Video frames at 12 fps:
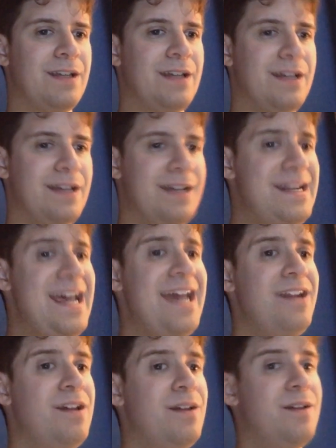And then,
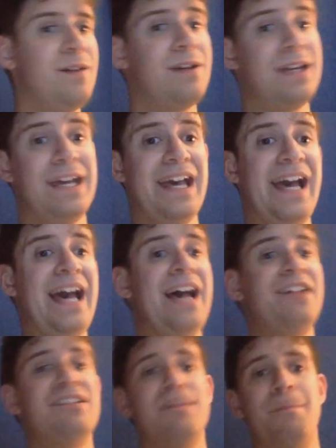
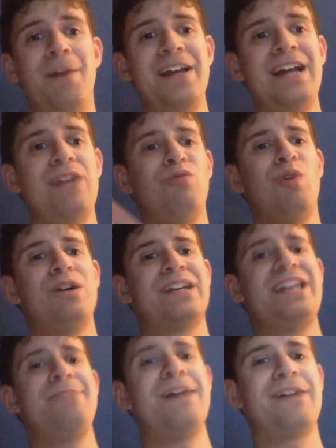as Monday Night Raw
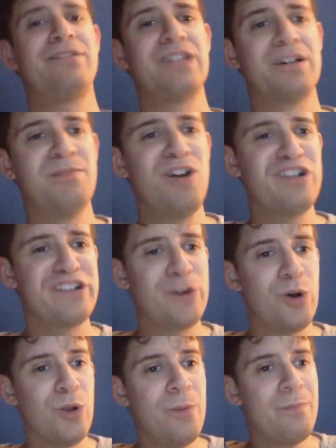came back from the
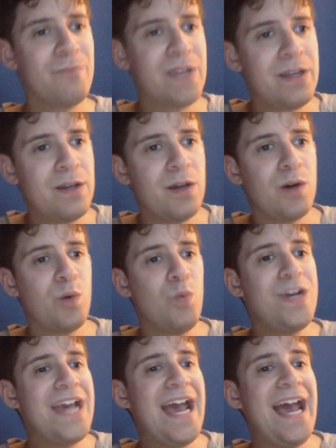commercial,
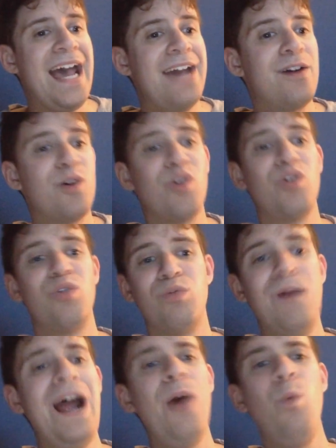we had
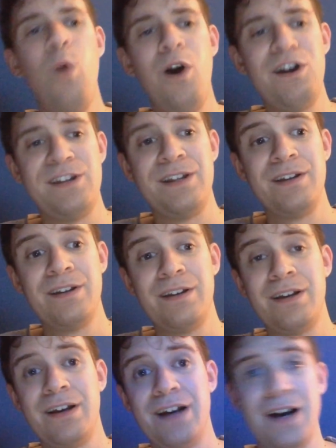round one
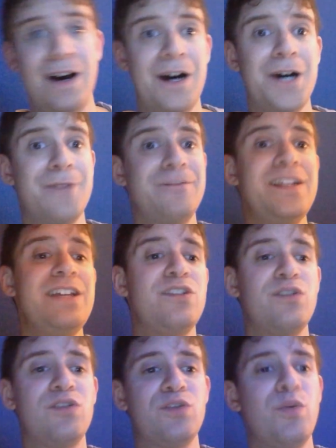of the
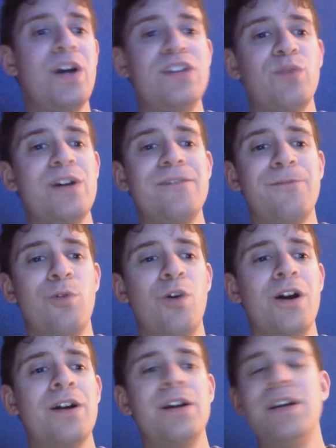
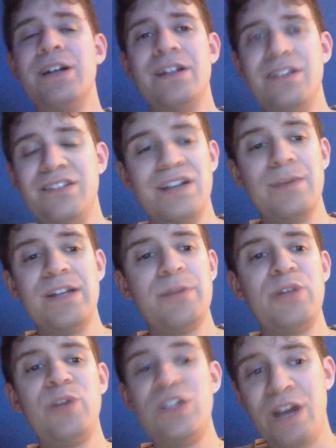2024
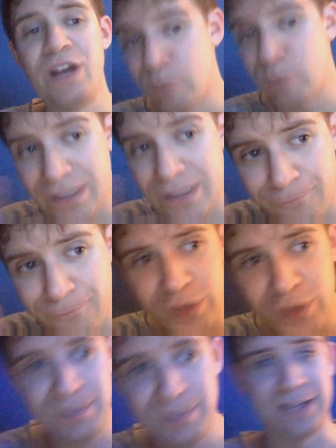WWE draft. We had the
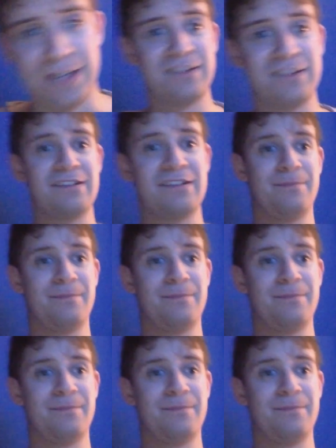first picks.